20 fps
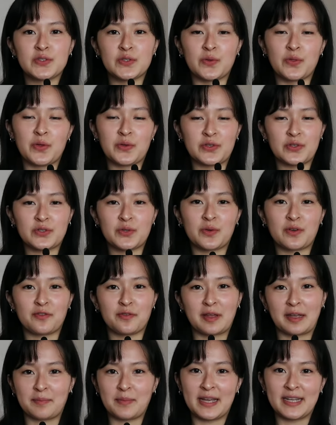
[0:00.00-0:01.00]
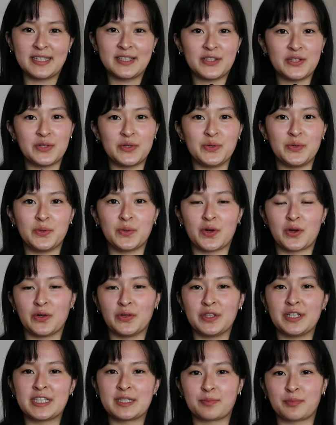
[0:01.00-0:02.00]
So those are sort of like my two
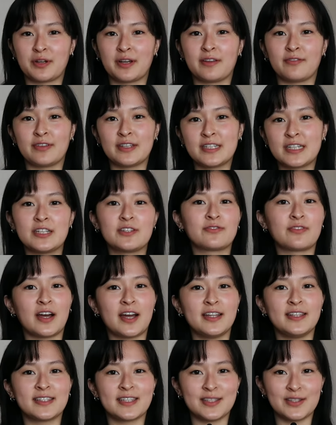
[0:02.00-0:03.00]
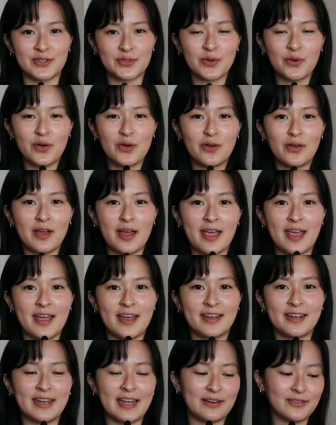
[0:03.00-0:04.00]
early spring vintage finds in Seoul.
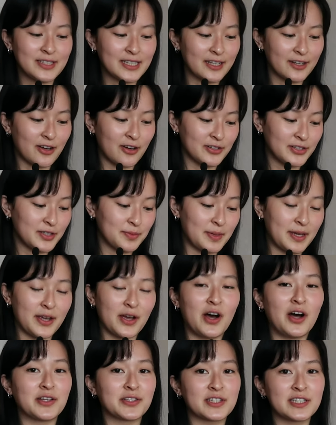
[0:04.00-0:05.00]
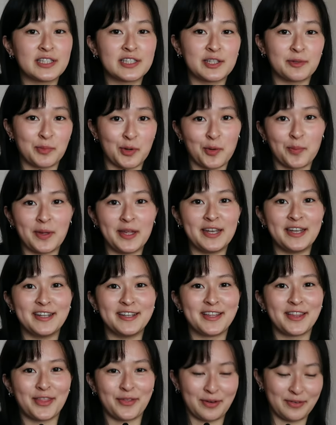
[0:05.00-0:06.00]
And now to get on to my Austin suburban
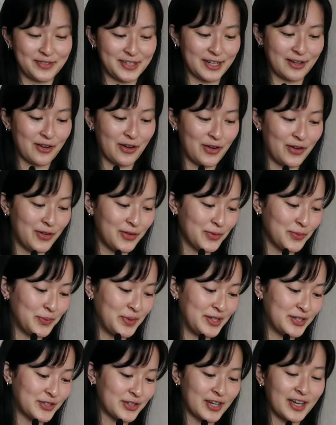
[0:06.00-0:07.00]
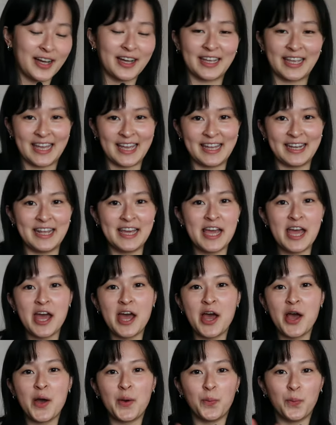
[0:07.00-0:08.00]
thrifting haul, which again
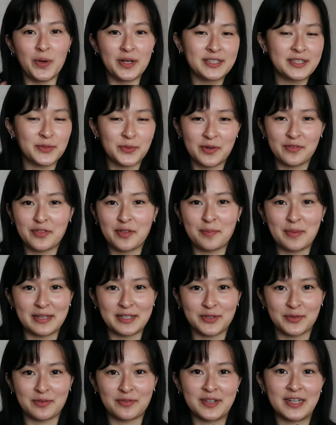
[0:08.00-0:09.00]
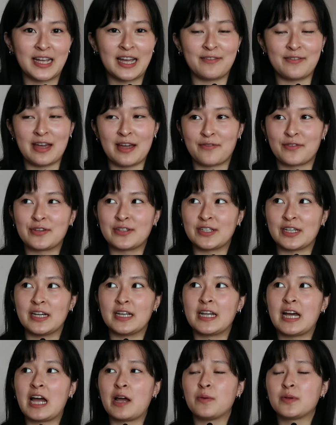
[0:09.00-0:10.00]
was sort of the best thrifting I've ever
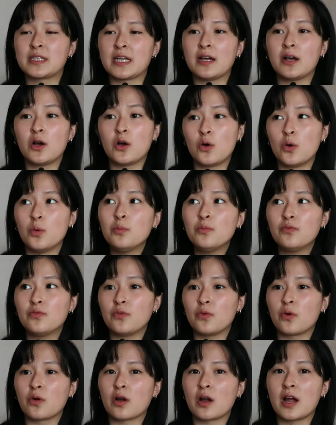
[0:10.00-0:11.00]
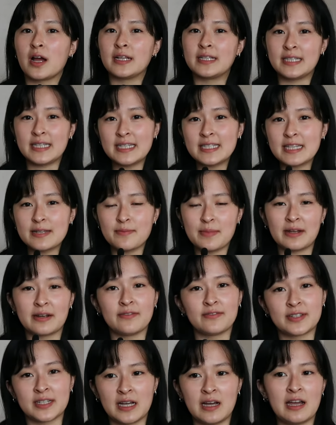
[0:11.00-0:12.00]
done. I was at home for a decent amount
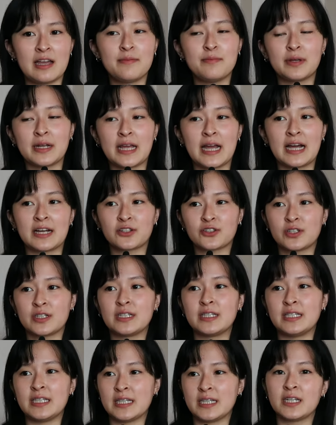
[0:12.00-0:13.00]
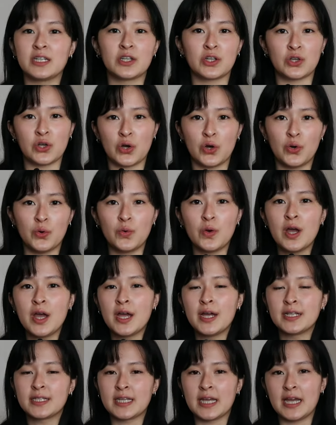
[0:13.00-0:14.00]
of time, but I actually didn't go
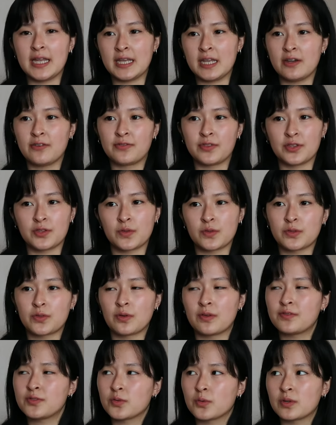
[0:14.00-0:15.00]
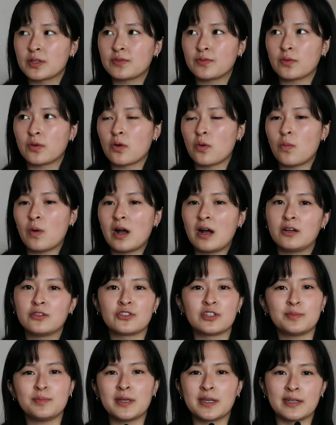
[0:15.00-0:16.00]
to any of the thrift stores for a while
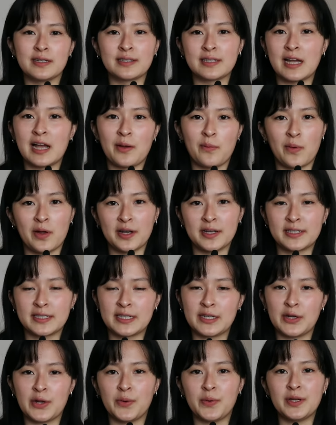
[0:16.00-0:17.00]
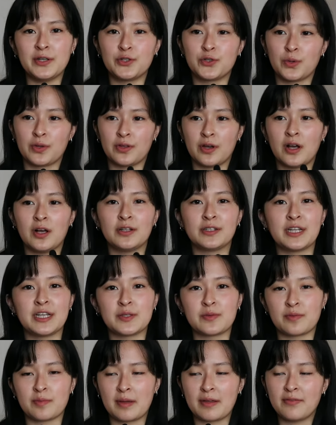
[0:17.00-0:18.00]
just because I wanted to, enjoy the
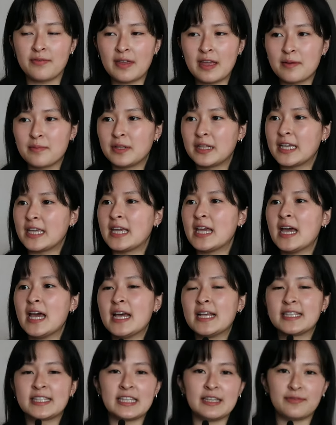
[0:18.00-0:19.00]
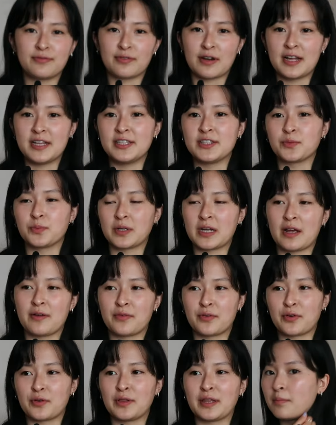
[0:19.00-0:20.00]
holidays with my family, see friends,
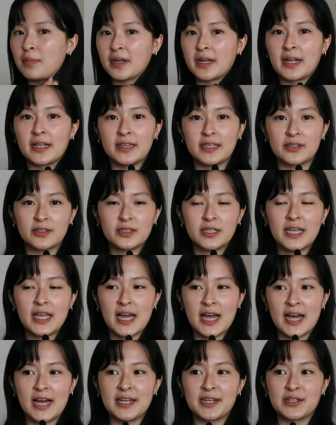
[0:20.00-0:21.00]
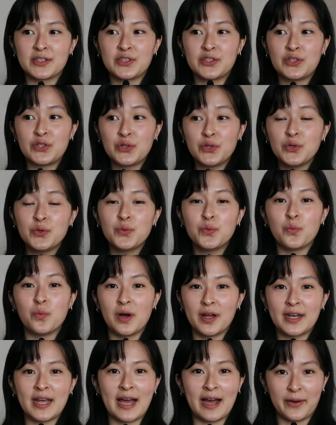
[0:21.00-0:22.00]
whatever. But I literally had 2
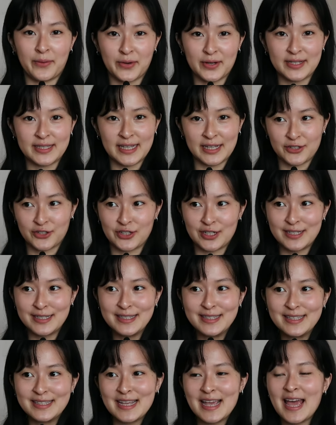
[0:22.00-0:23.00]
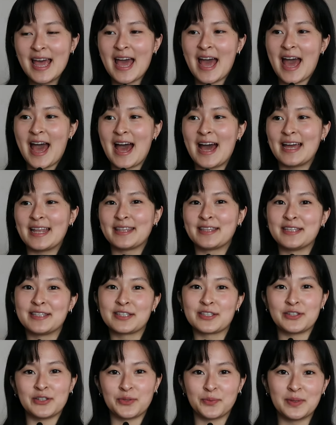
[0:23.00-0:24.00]
1-hour sessions at this
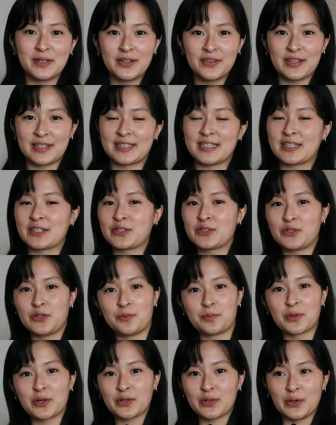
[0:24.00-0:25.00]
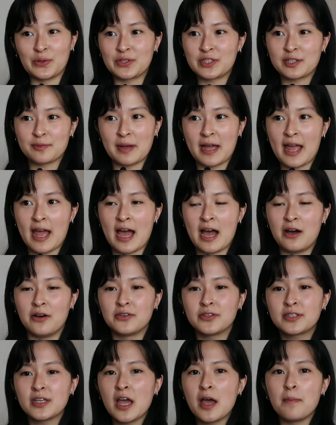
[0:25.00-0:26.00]
Goodwill that's like super close to my
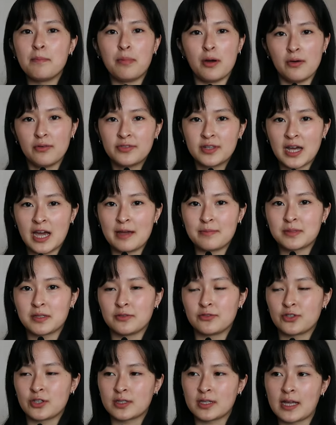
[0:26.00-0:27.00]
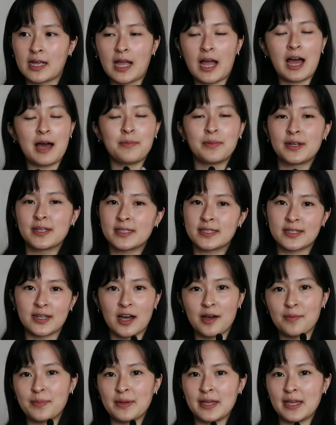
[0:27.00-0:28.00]
house. Both times I was just like, I'm gonna
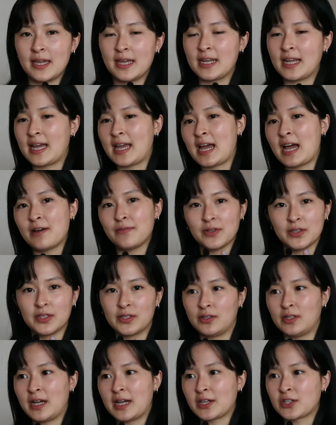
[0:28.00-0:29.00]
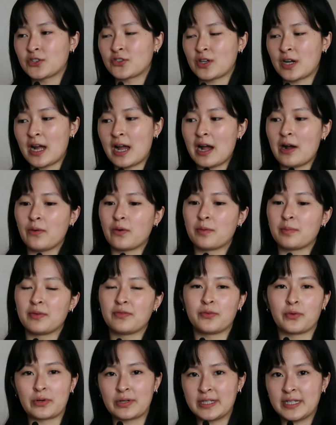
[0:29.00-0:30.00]
stop in. I have a little extra hour
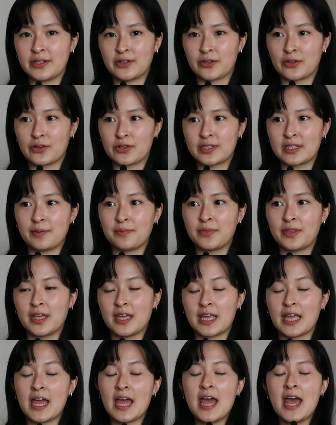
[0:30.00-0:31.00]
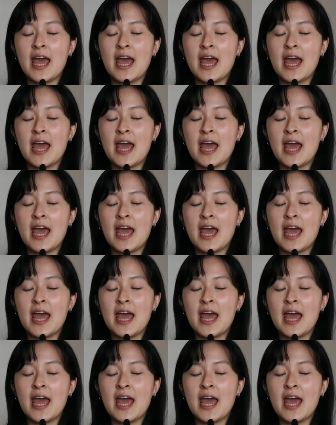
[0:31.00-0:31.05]
before dinner or something.